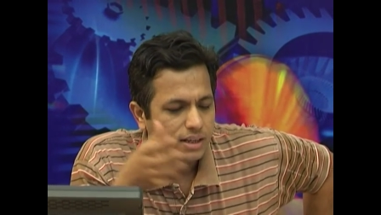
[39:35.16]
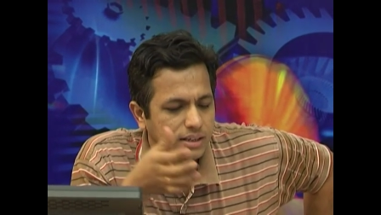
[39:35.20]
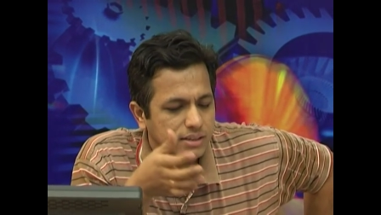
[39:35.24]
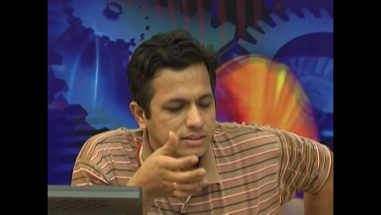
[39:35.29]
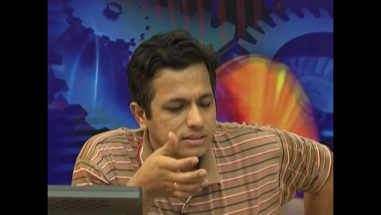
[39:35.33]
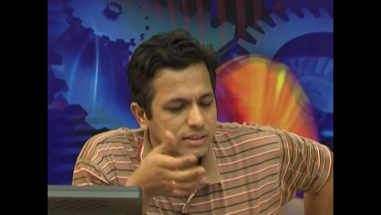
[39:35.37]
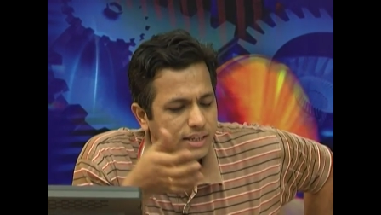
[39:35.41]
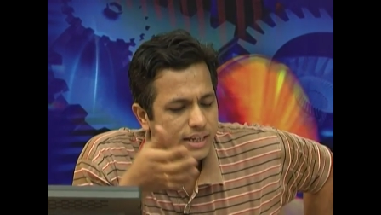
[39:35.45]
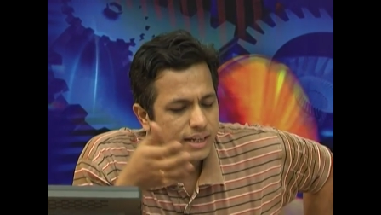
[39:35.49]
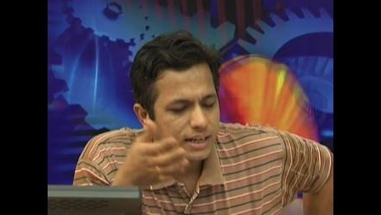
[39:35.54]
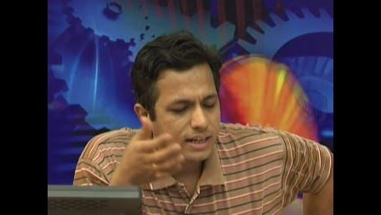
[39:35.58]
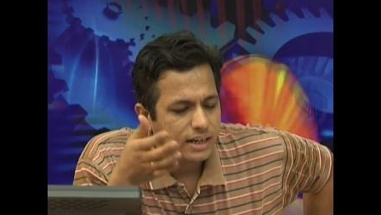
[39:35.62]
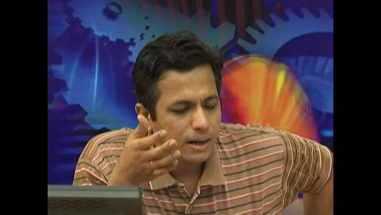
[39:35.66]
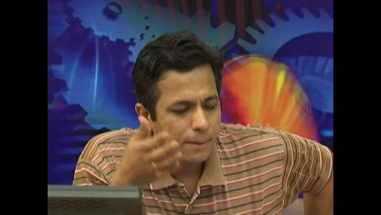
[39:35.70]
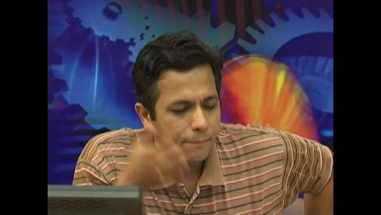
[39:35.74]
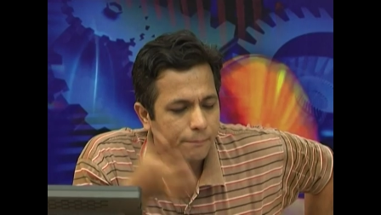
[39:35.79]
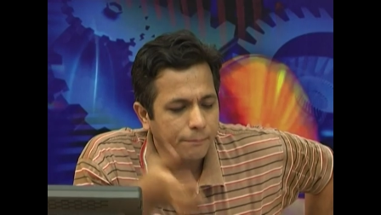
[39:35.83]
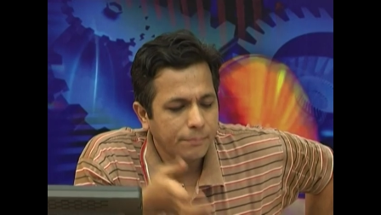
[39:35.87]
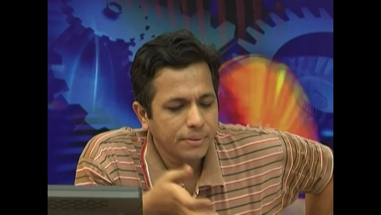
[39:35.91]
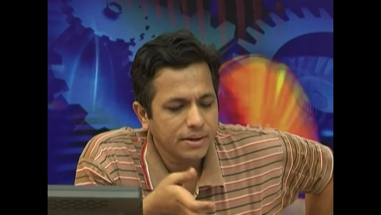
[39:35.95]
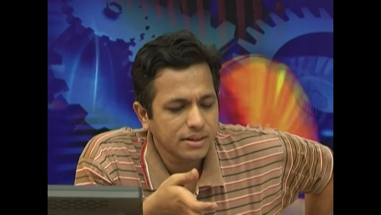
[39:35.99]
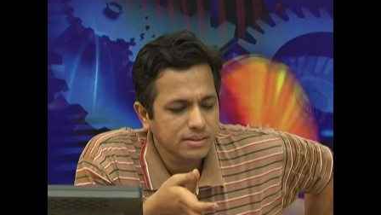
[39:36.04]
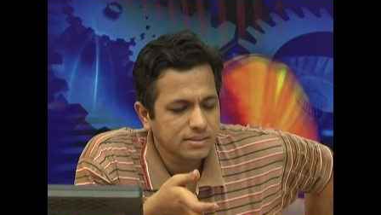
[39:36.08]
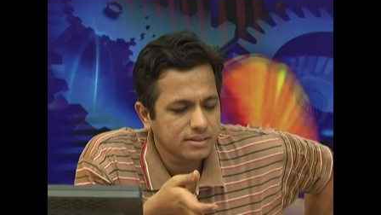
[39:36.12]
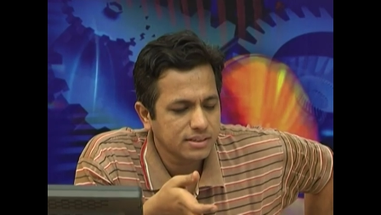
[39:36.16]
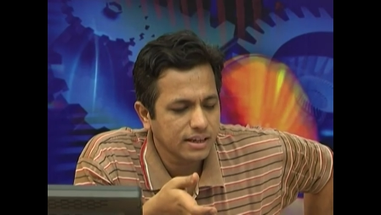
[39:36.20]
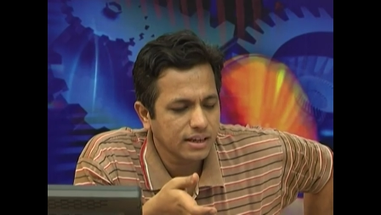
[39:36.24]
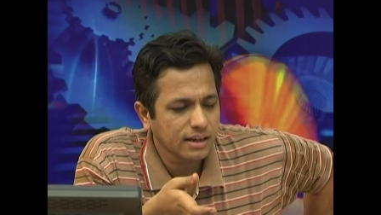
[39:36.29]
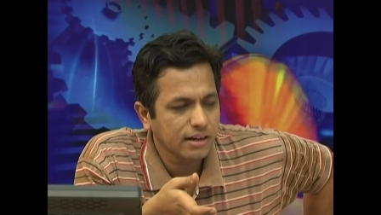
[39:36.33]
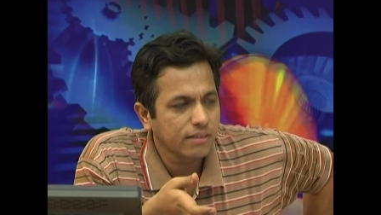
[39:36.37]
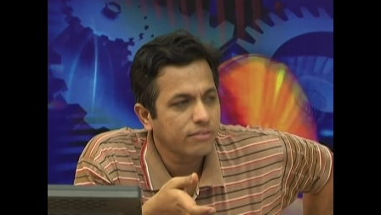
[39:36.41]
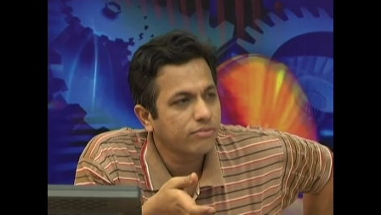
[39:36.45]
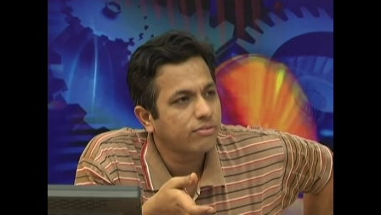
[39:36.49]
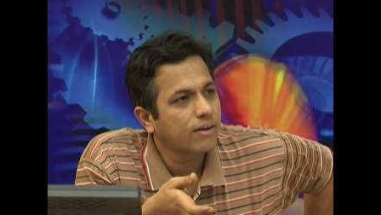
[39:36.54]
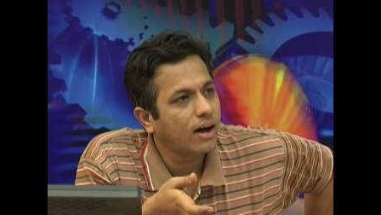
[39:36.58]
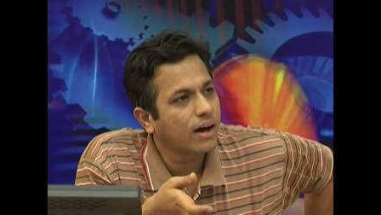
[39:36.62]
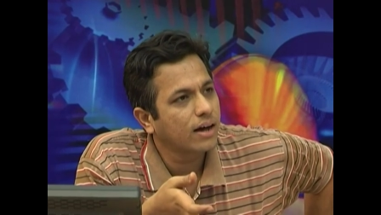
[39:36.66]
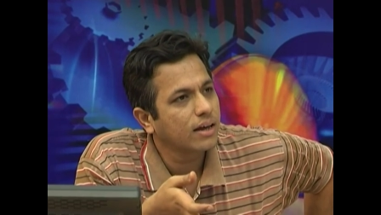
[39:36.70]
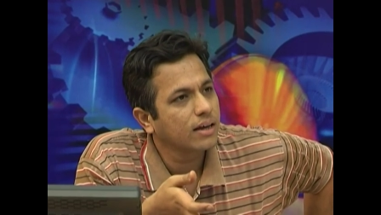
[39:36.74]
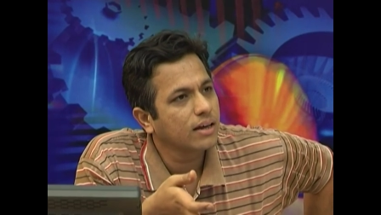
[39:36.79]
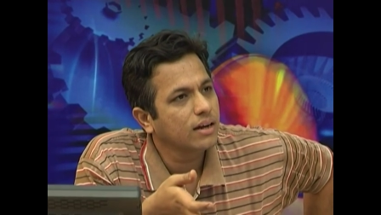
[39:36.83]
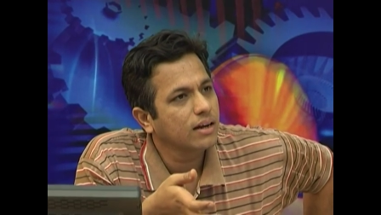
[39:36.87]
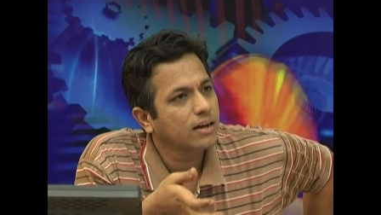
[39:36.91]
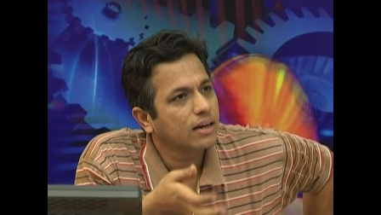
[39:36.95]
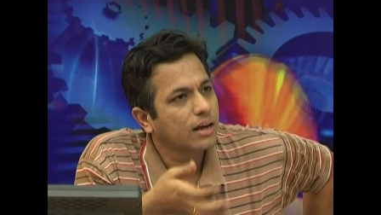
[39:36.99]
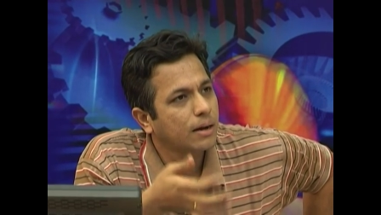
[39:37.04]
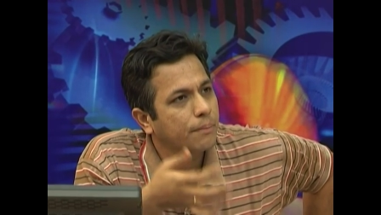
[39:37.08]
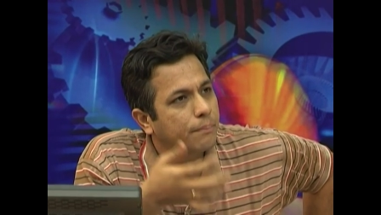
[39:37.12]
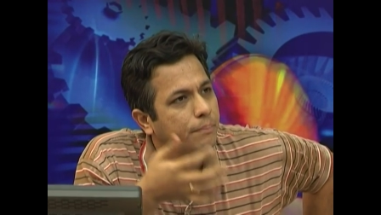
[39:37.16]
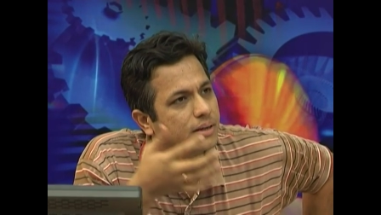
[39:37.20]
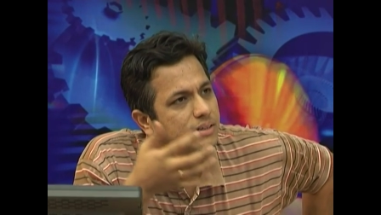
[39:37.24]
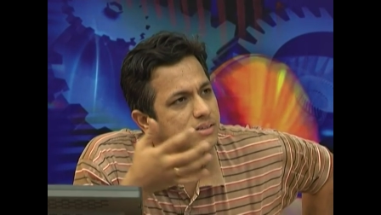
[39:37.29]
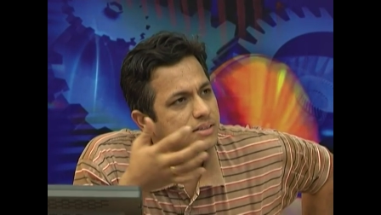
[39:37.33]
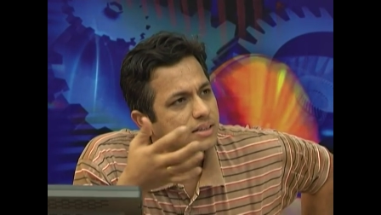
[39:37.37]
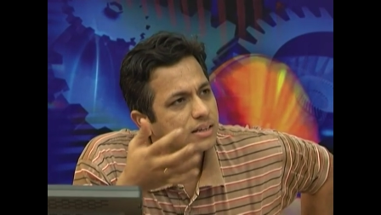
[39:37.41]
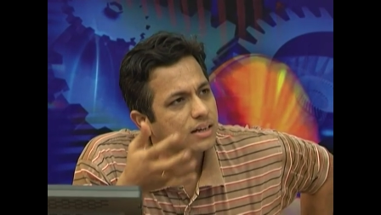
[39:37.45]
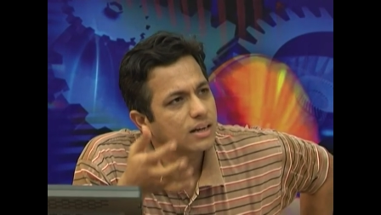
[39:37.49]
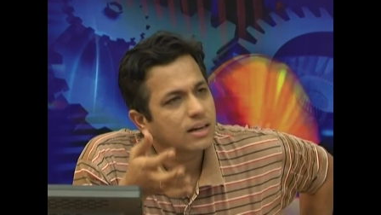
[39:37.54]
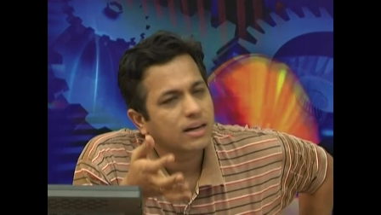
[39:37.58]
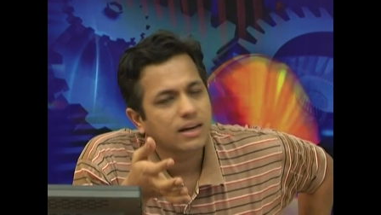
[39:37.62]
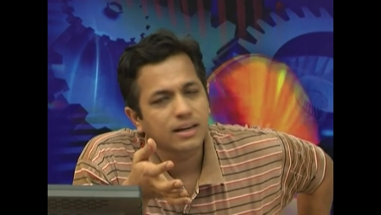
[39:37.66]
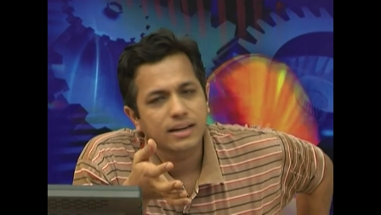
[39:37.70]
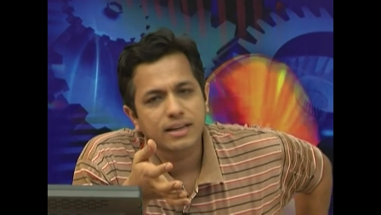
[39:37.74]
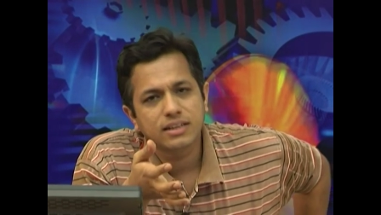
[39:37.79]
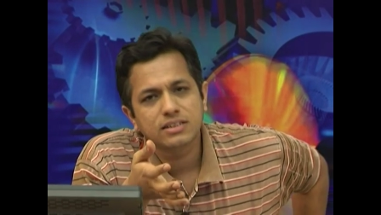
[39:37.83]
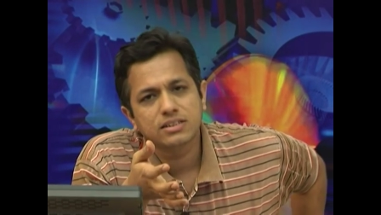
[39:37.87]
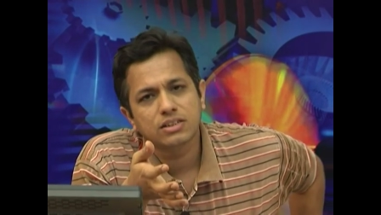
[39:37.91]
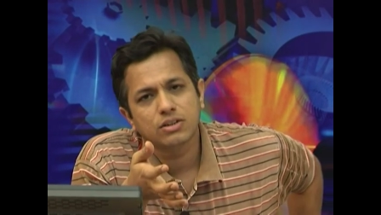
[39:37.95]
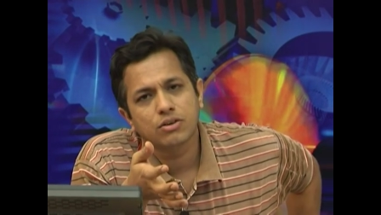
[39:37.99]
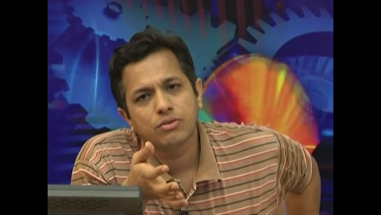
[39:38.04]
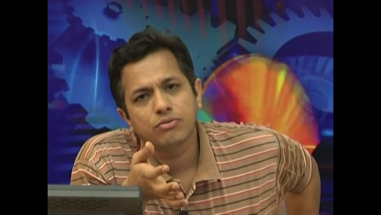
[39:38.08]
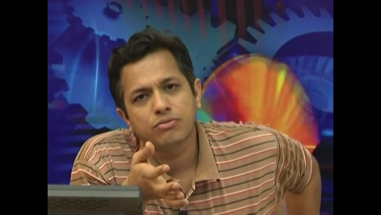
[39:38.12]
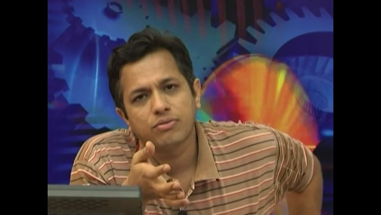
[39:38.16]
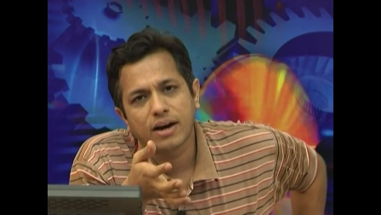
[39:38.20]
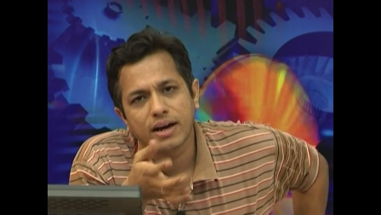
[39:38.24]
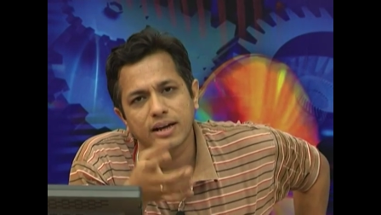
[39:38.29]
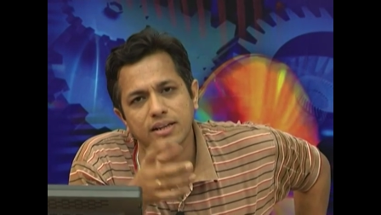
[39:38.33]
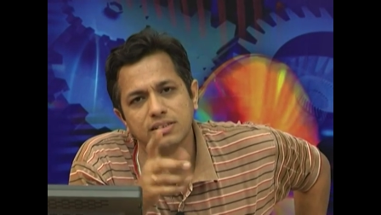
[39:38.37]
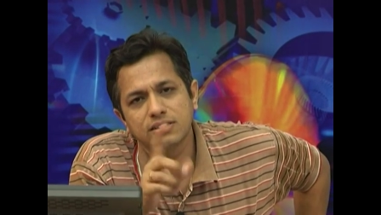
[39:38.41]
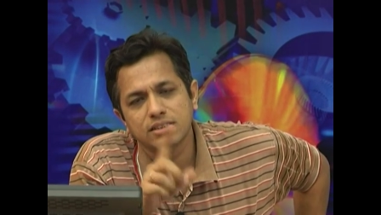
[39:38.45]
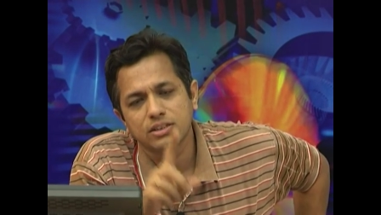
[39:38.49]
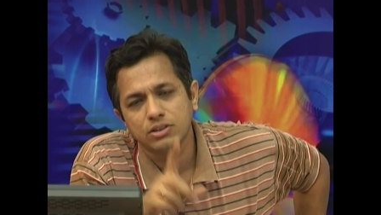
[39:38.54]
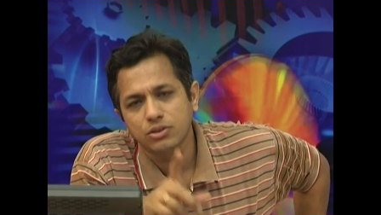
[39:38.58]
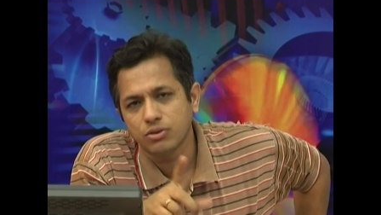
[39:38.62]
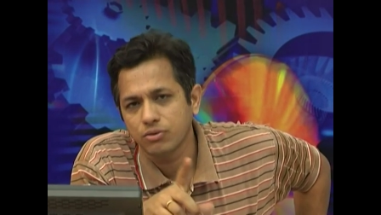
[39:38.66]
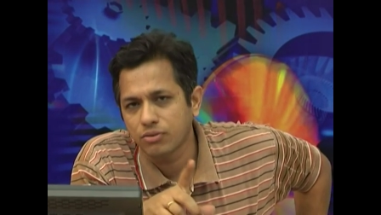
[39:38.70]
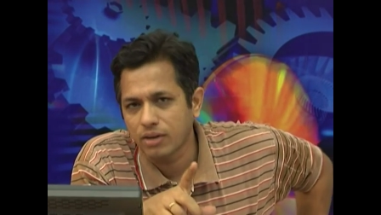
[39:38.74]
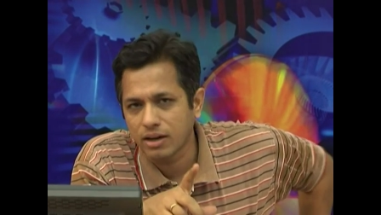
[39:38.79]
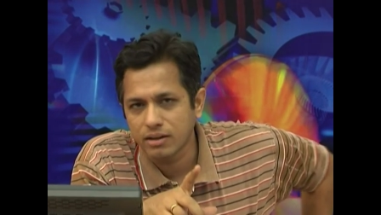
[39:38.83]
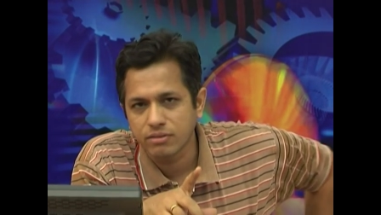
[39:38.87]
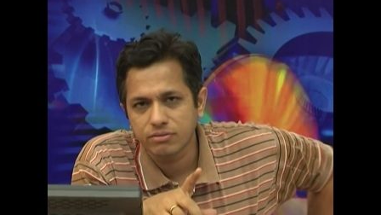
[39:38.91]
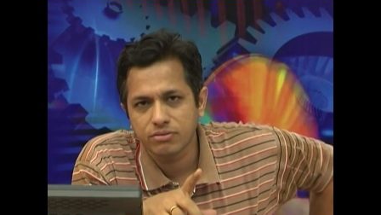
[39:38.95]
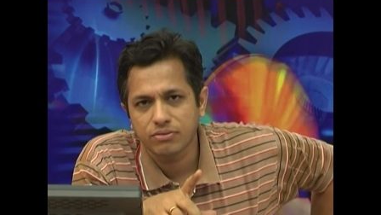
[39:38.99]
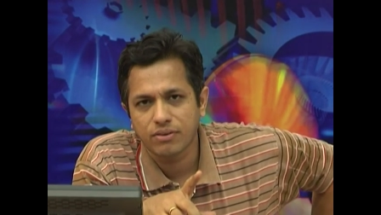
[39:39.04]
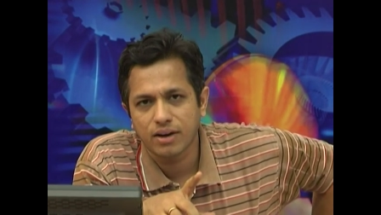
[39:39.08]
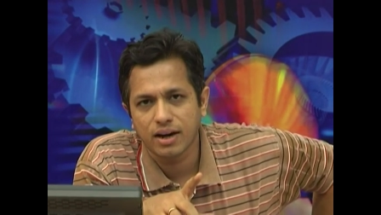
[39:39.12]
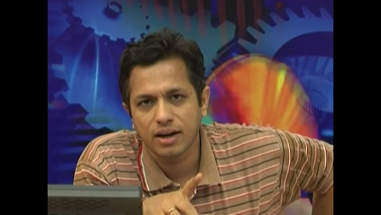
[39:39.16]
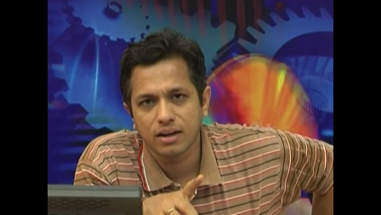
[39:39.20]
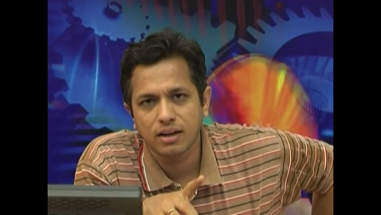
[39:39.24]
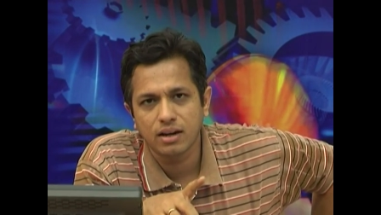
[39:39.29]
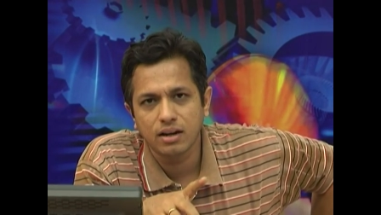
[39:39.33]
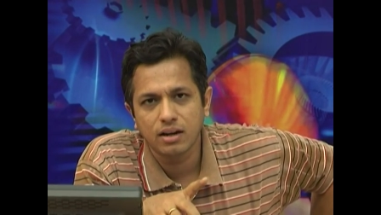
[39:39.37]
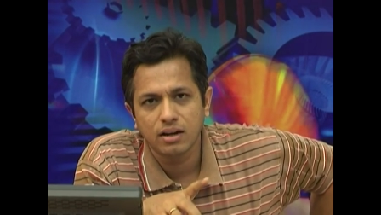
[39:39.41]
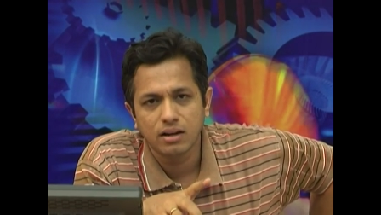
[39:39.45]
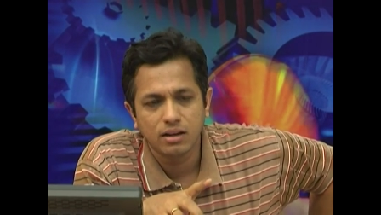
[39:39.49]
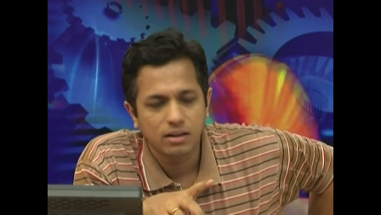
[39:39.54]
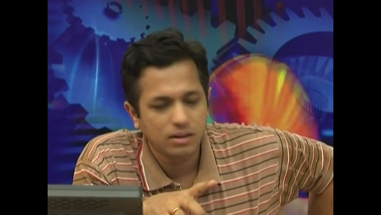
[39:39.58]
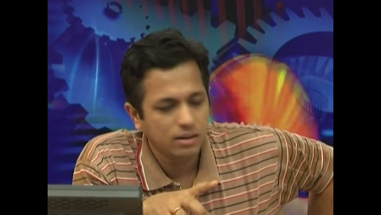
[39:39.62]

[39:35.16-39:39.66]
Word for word: See compressing a file, compressing a collection of files into one file